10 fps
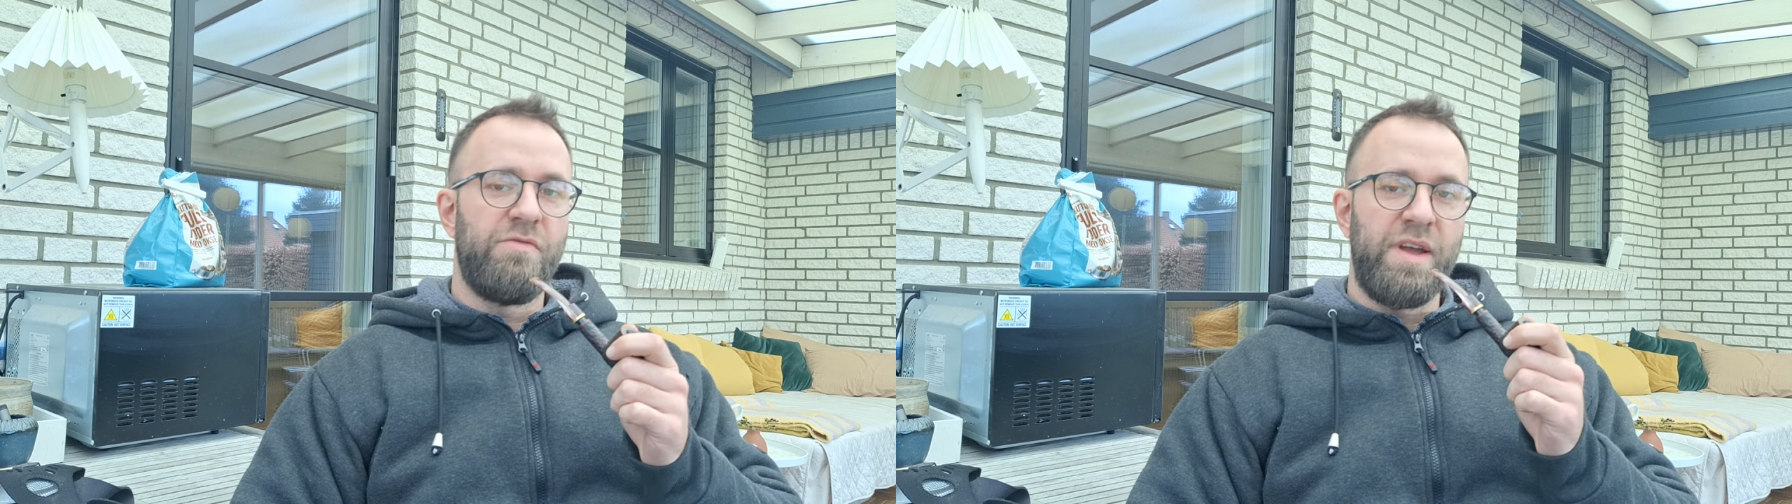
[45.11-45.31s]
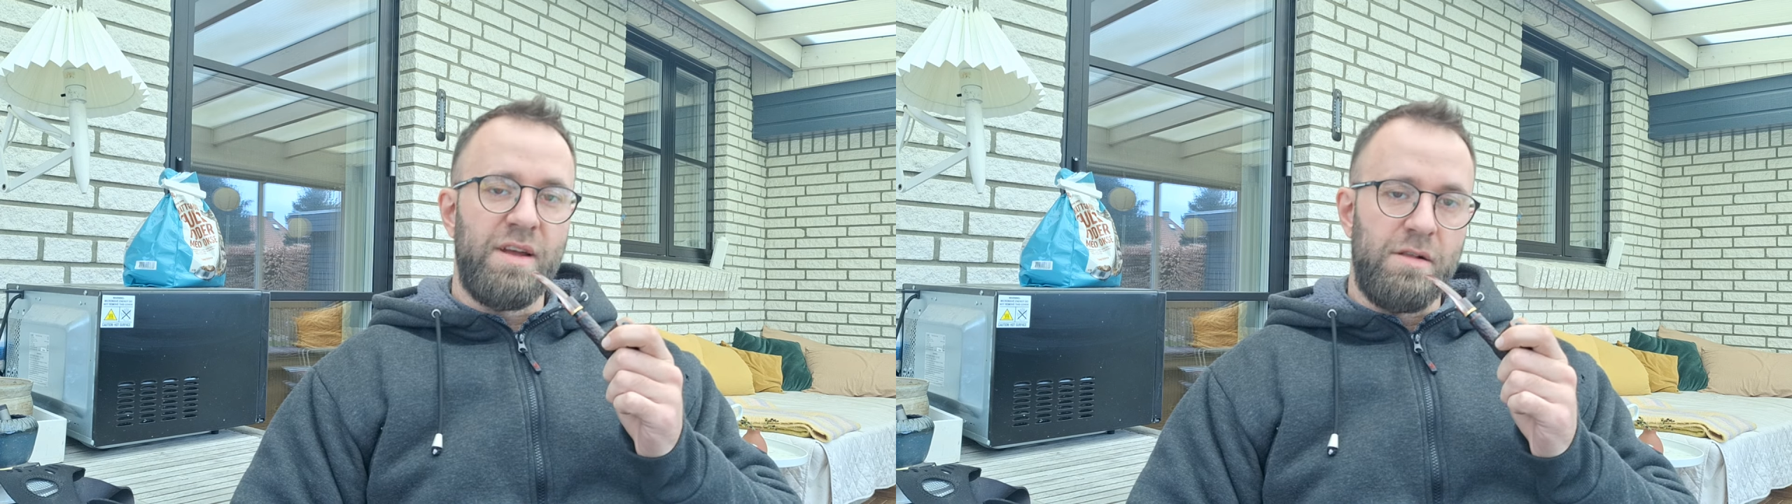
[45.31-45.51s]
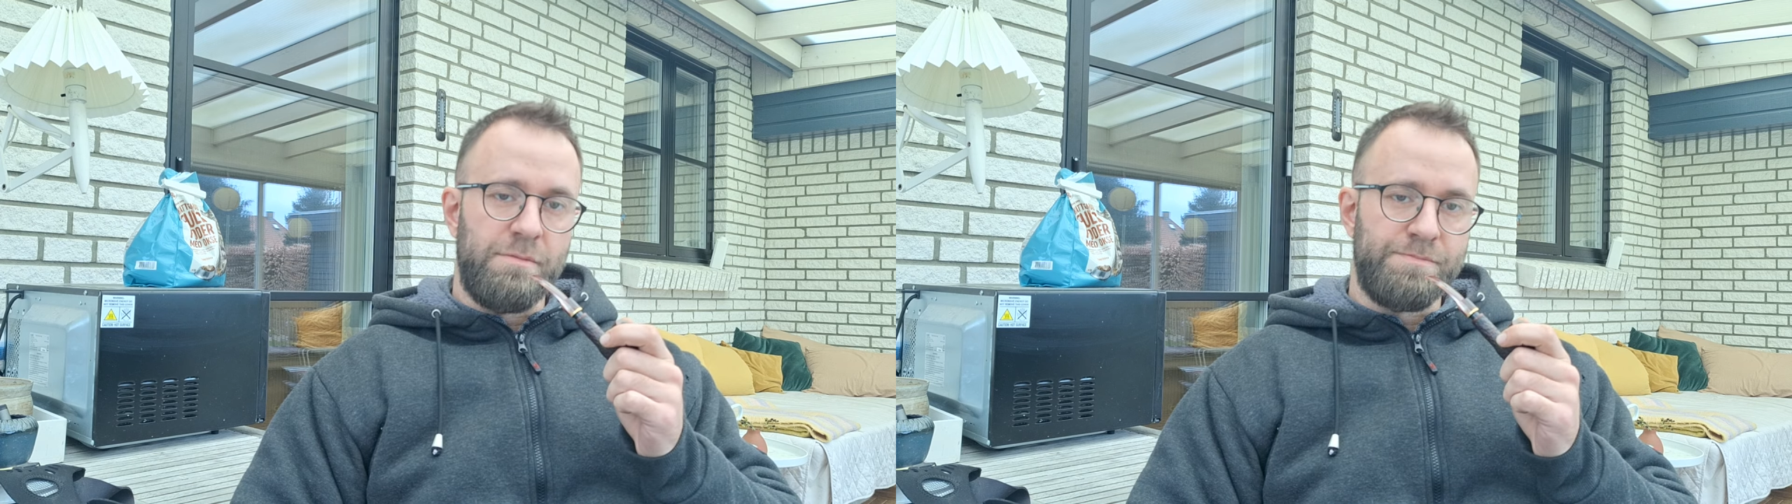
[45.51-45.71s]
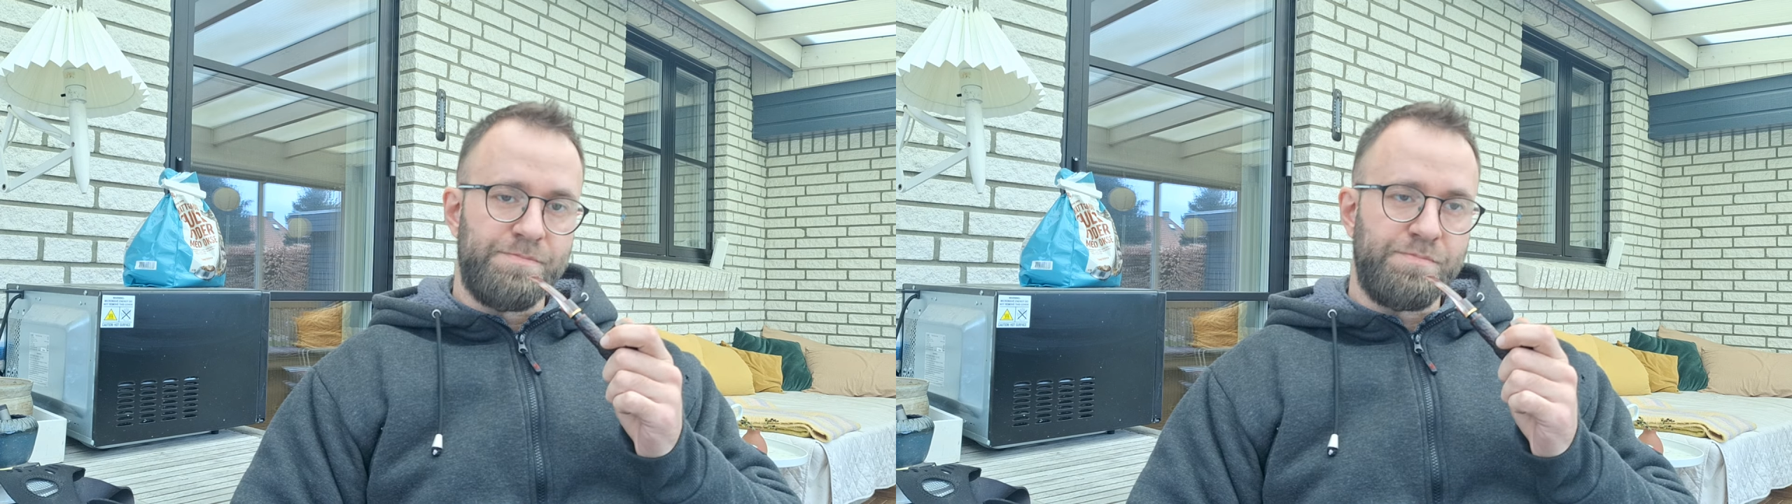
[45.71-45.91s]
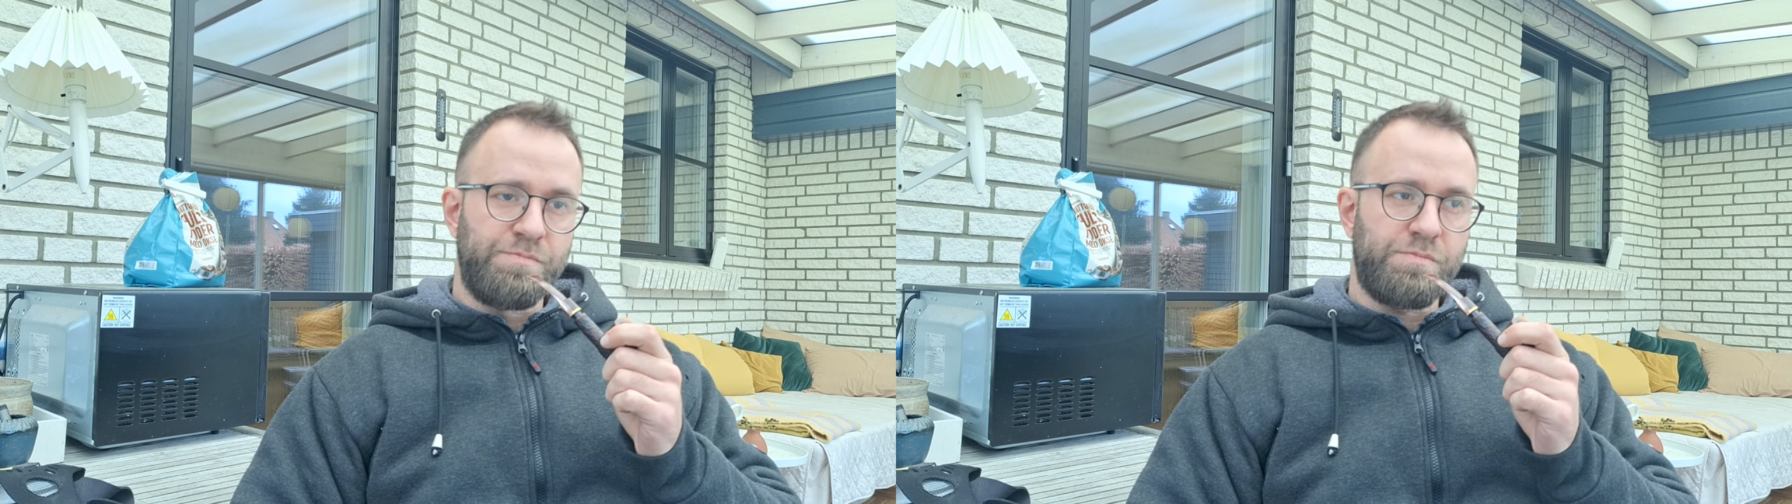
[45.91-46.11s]
fail
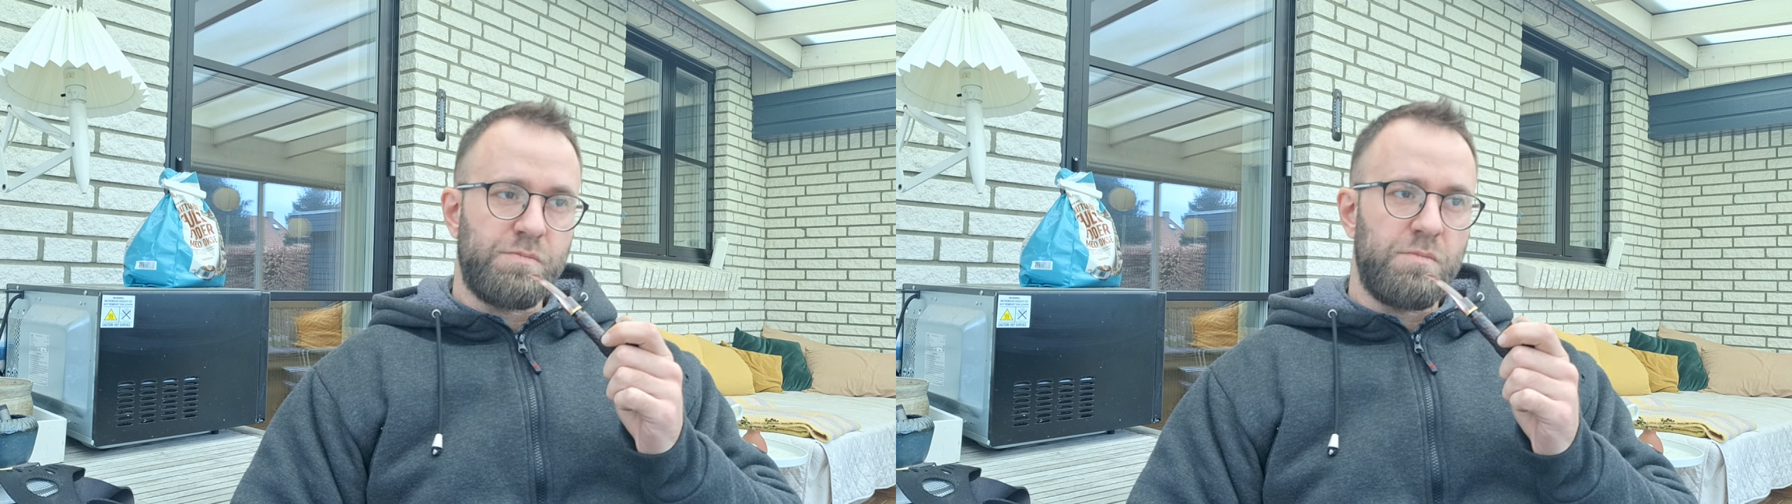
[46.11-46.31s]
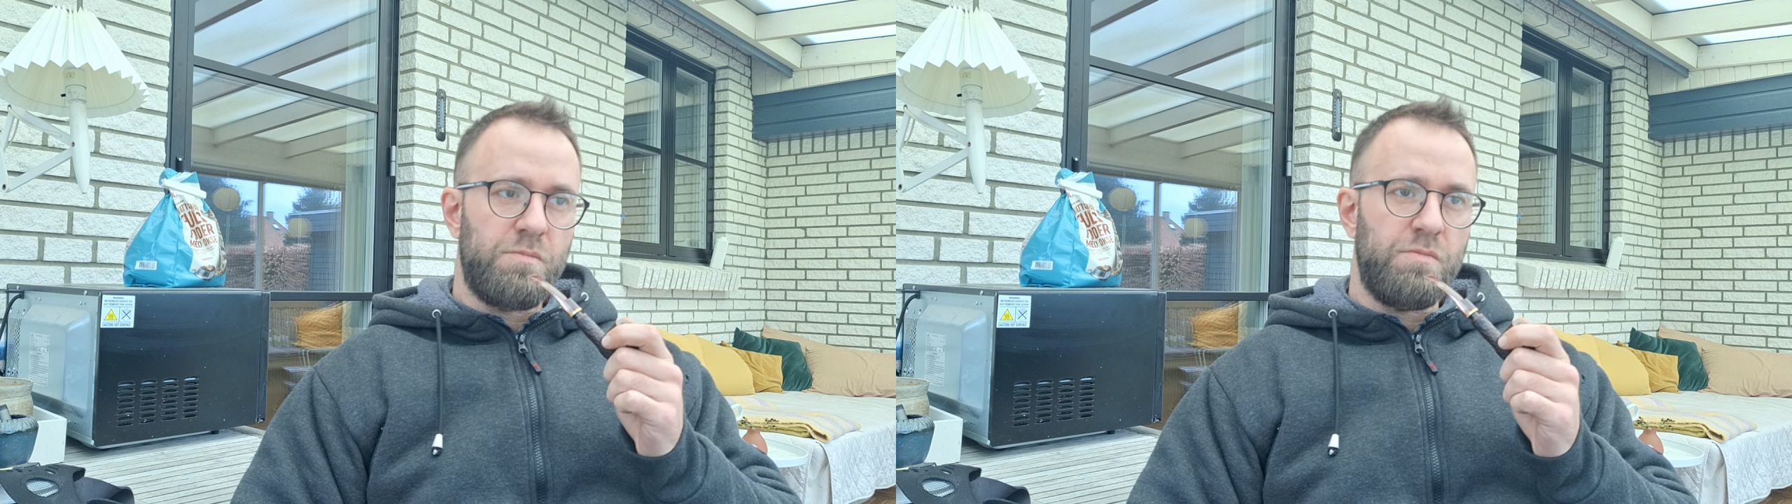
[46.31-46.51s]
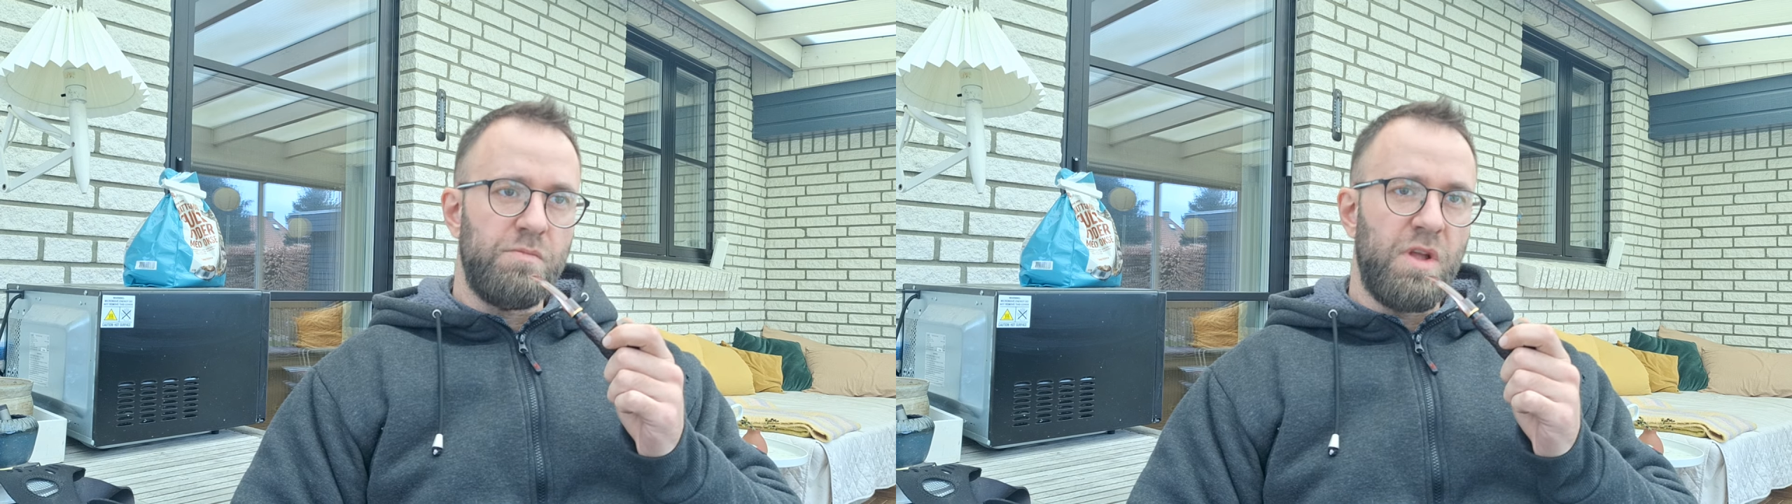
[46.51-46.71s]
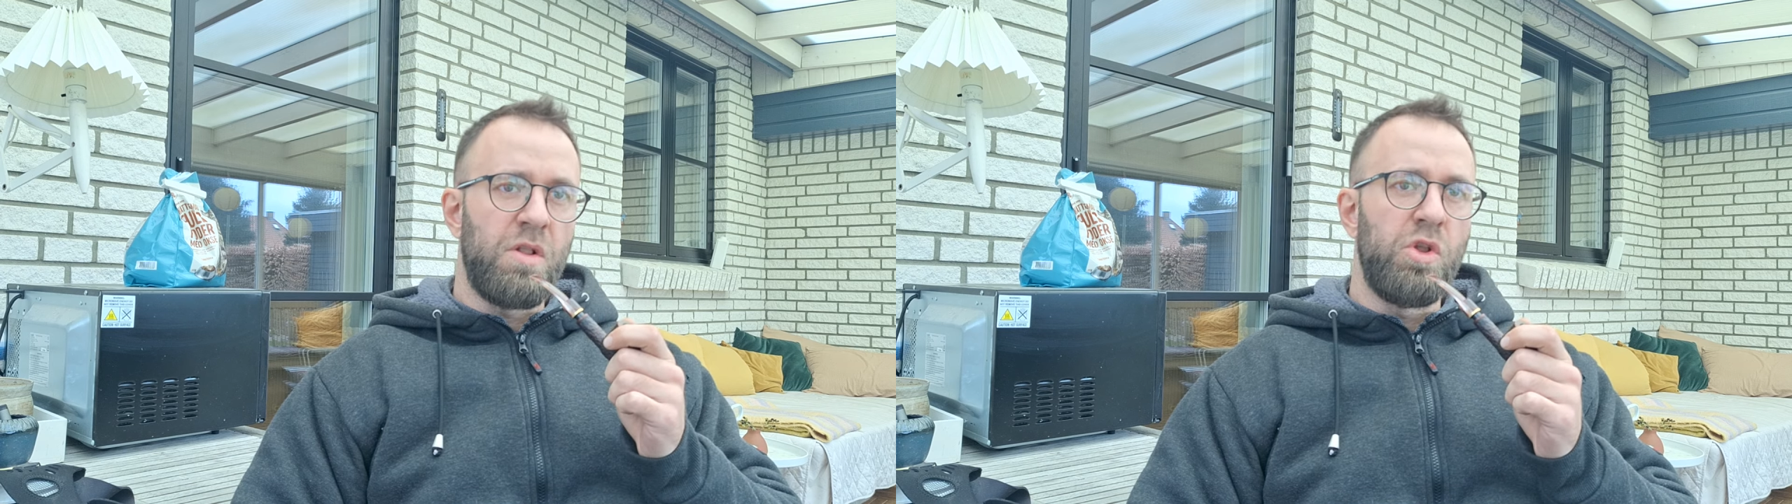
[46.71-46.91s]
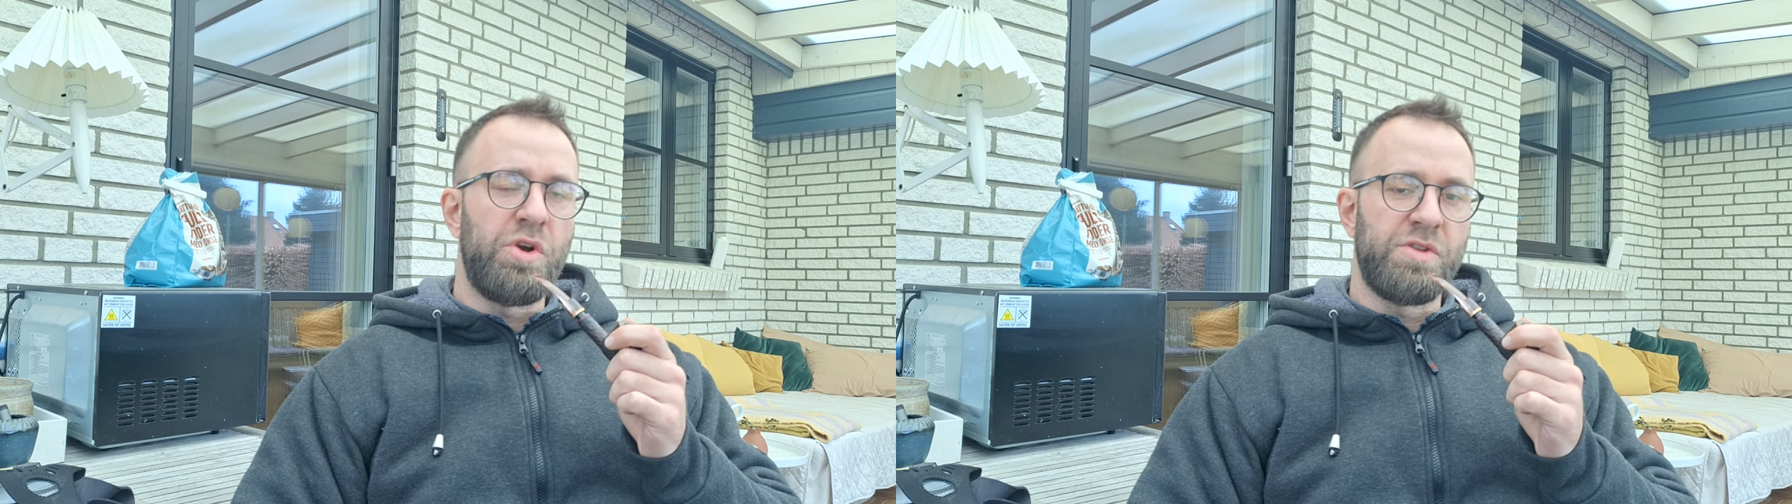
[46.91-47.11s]

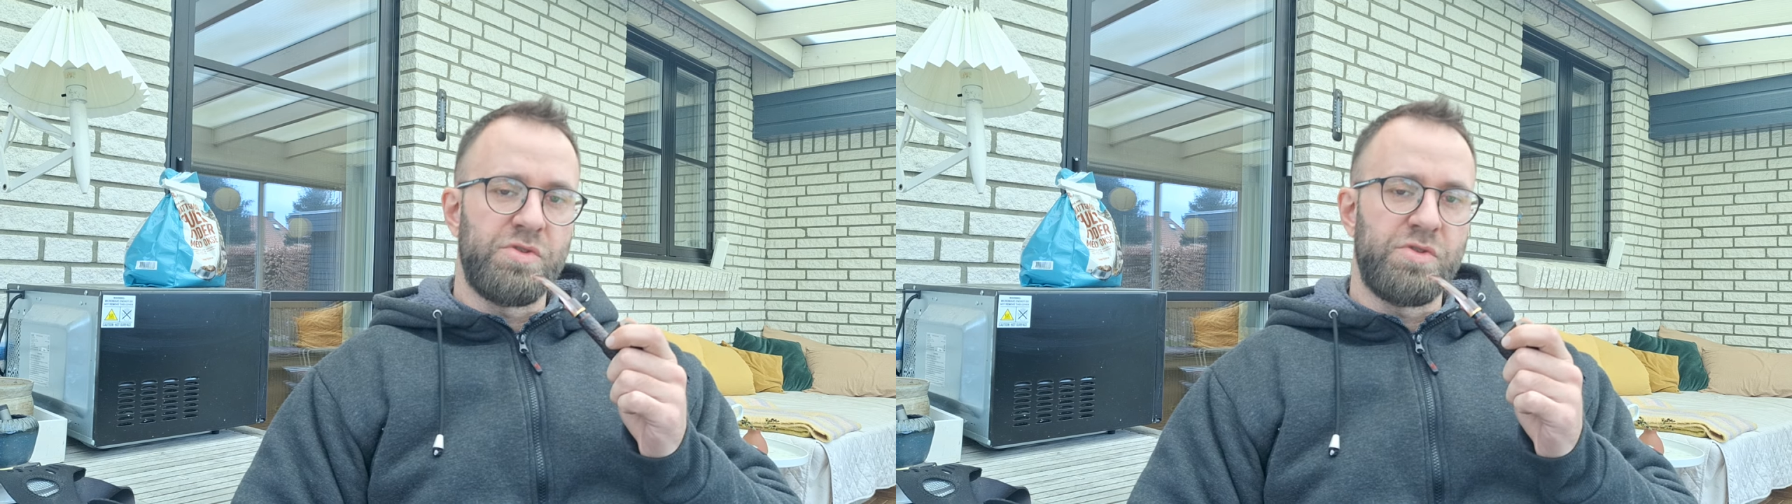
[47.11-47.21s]
learning